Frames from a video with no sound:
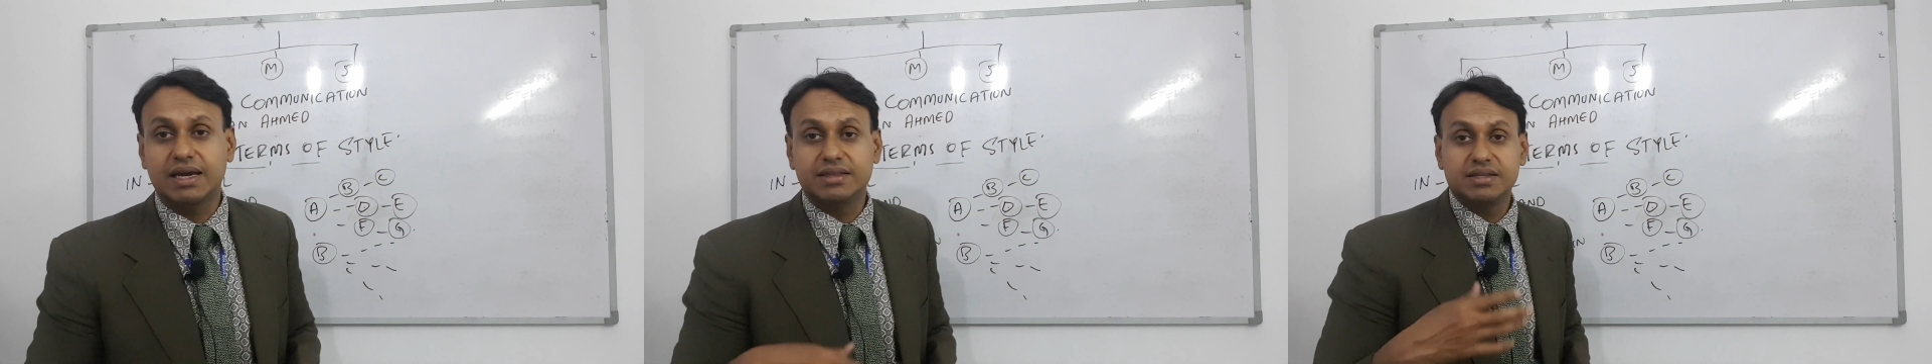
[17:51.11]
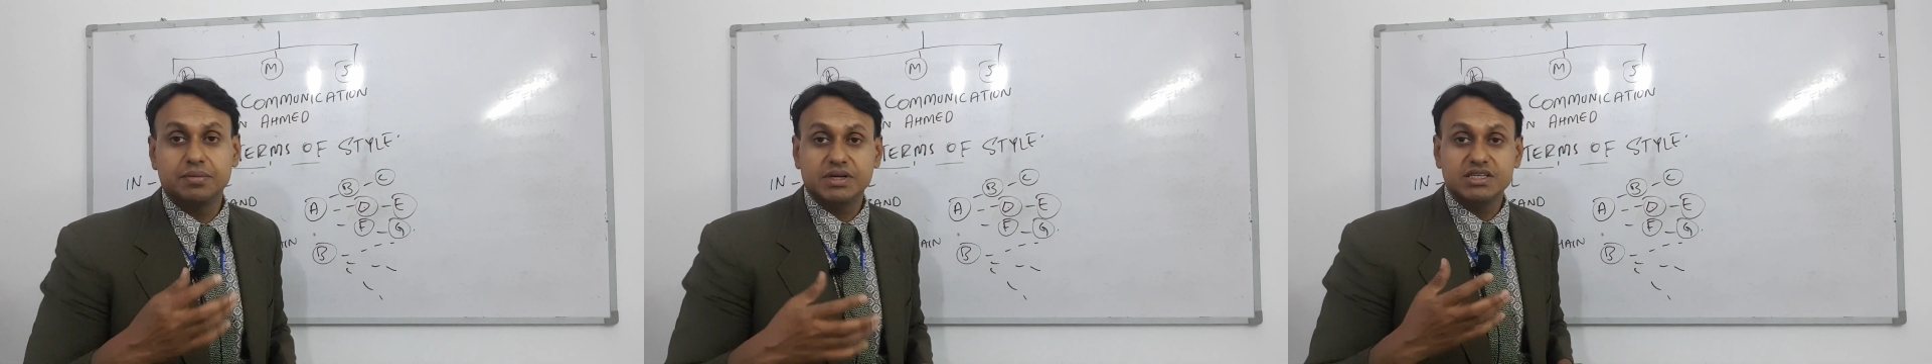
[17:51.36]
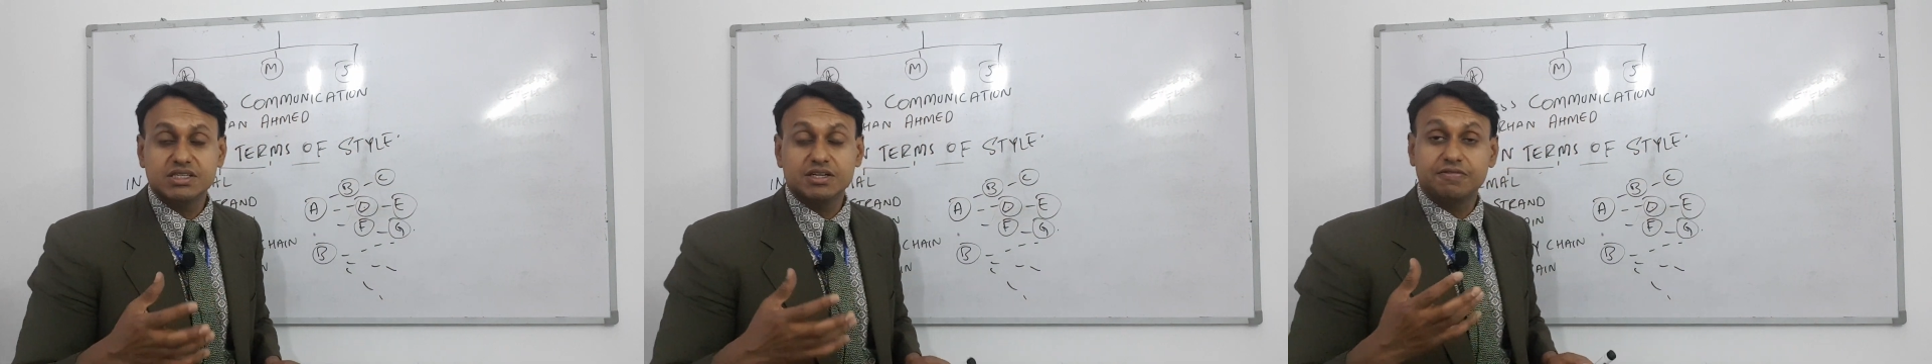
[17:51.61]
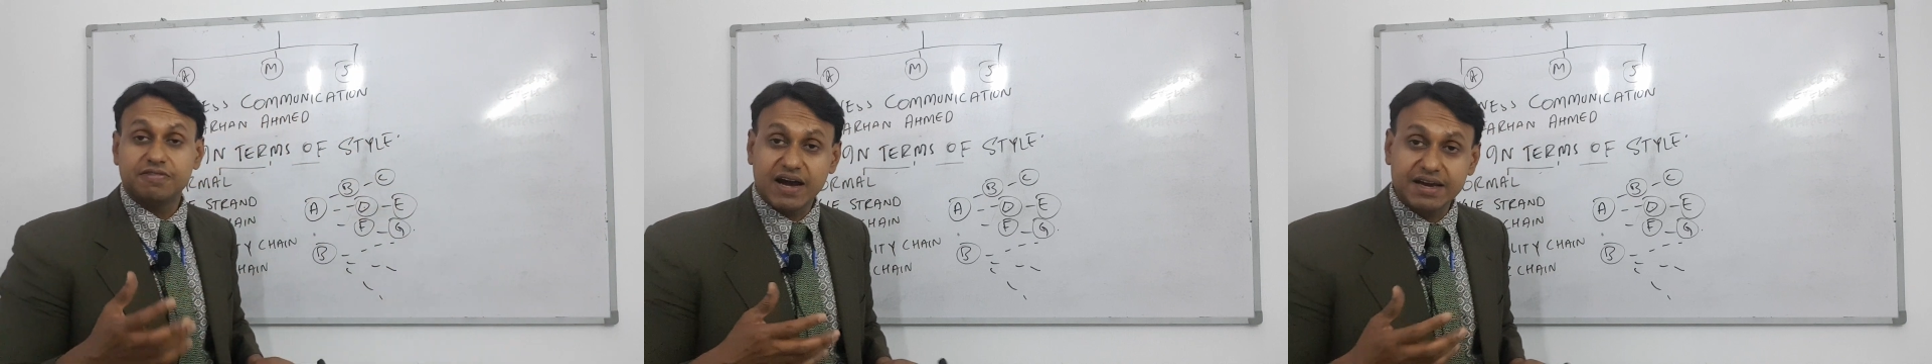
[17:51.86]
and they maintained
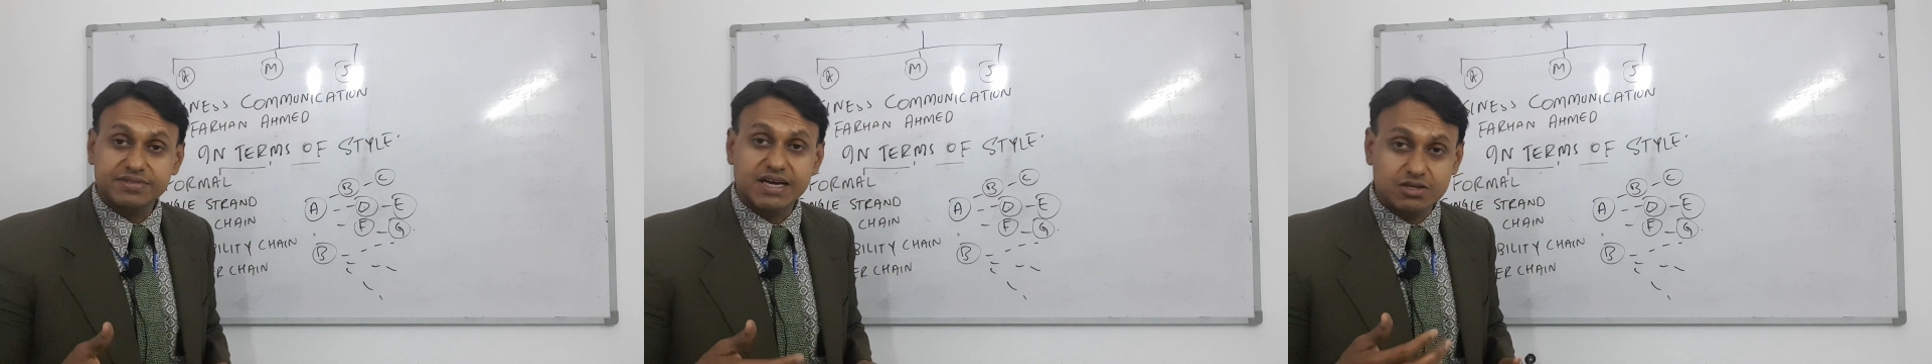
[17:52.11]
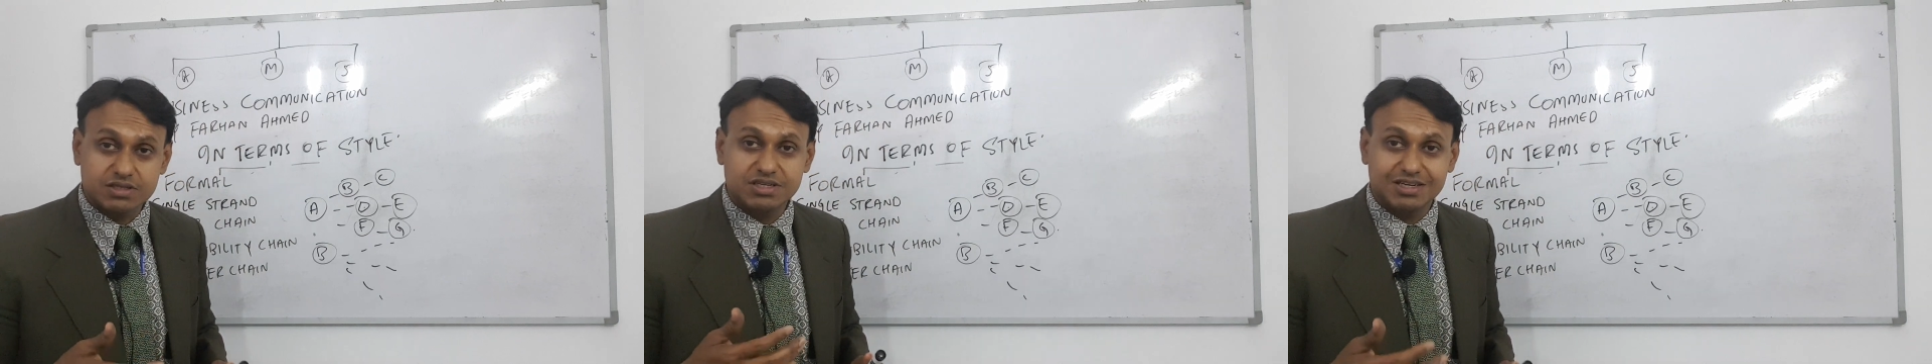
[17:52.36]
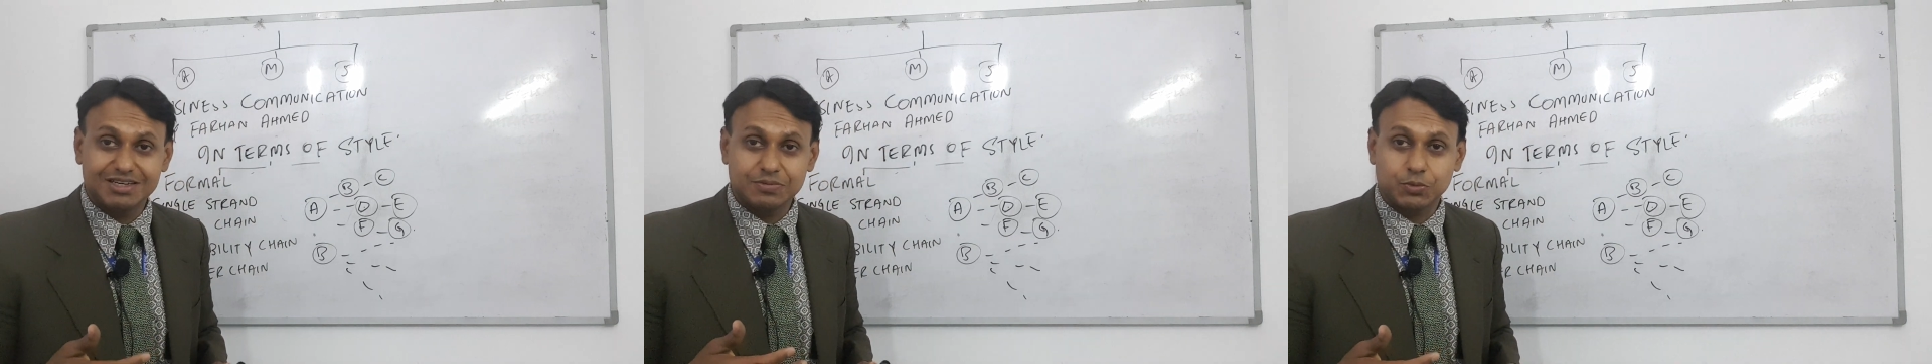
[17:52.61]
5,000 data